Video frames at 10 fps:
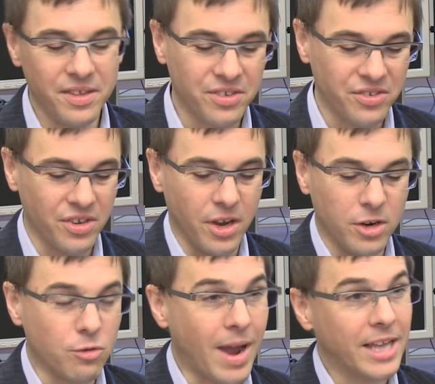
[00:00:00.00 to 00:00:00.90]
This is
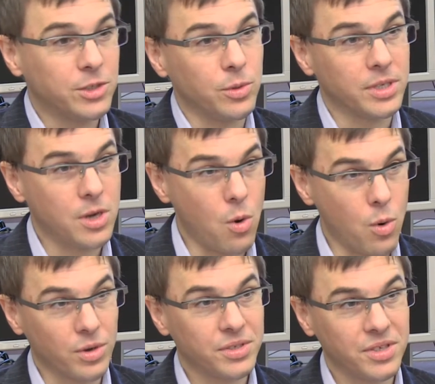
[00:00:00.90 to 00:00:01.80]
a graduate
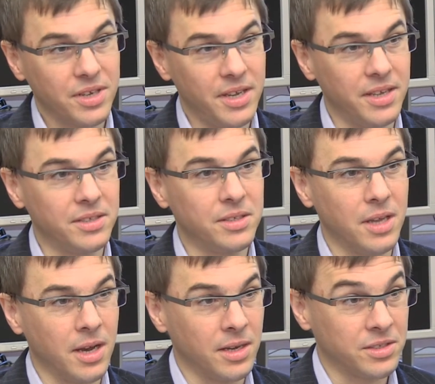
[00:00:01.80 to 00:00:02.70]
course in
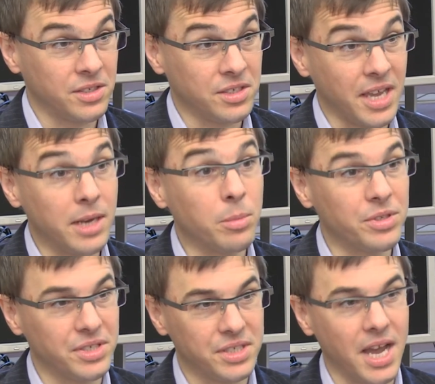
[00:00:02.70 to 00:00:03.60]
sustainable
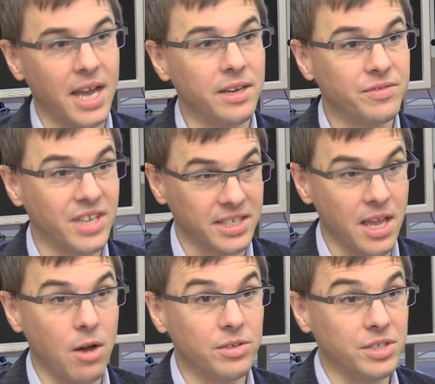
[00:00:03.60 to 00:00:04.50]
design of
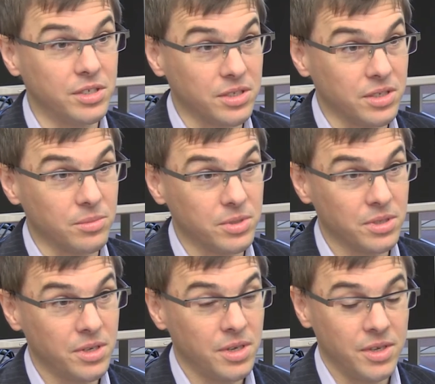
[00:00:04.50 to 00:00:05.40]
technology systems.
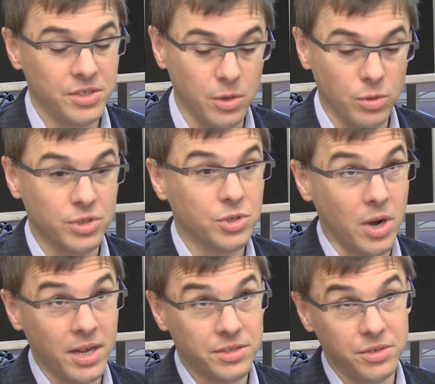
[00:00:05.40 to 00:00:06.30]
So we're
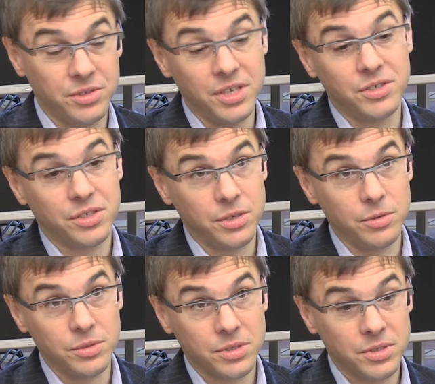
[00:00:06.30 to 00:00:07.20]
trying to teach
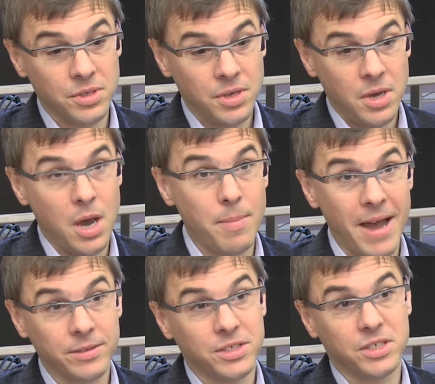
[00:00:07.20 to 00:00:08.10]
students
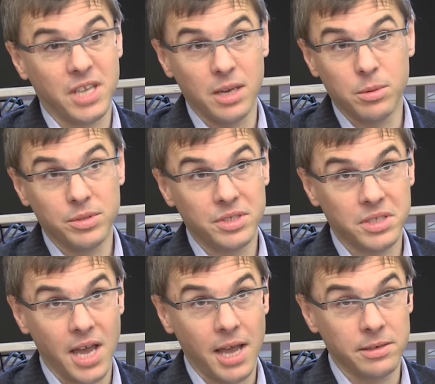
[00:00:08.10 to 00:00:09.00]
about sustainable
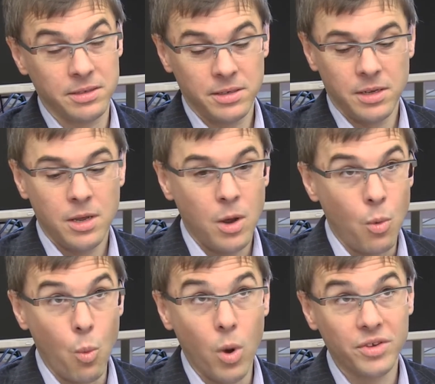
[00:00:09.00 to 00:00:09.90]
design.
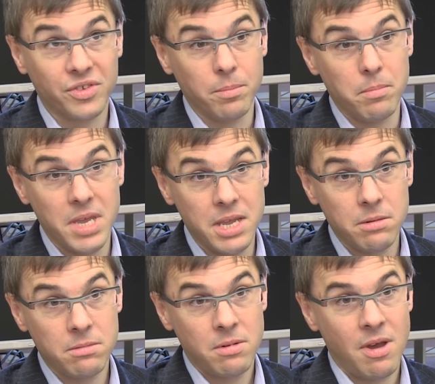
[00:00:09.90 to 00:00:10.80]
What does it
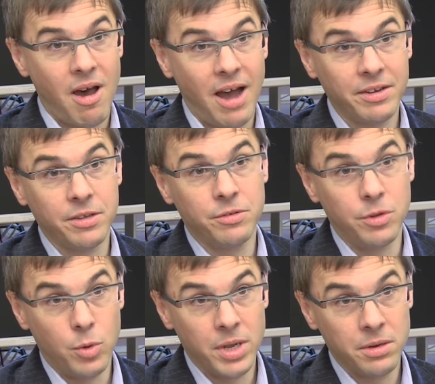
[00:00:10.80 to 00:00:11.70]
mean? How do you
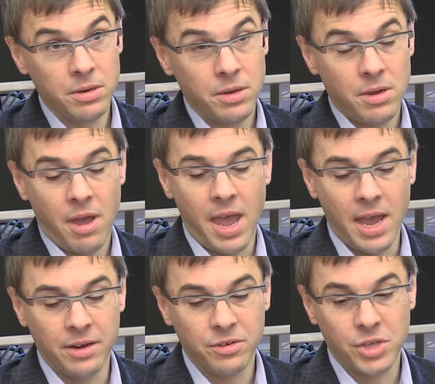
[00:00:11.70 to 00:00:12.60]
do it?
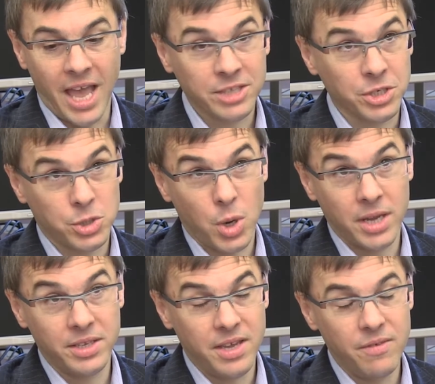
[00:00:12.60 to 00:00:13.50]
And actually
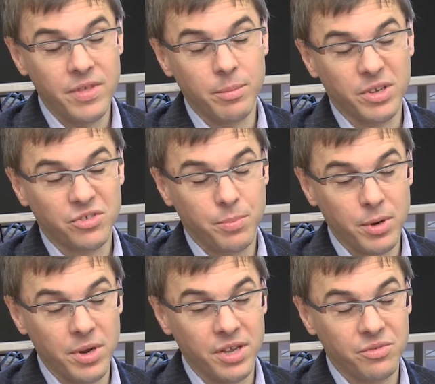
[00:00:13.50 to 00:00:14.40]
trying to give them
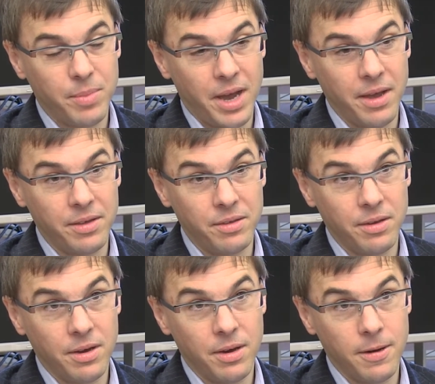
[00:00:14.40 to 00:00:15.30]
experience by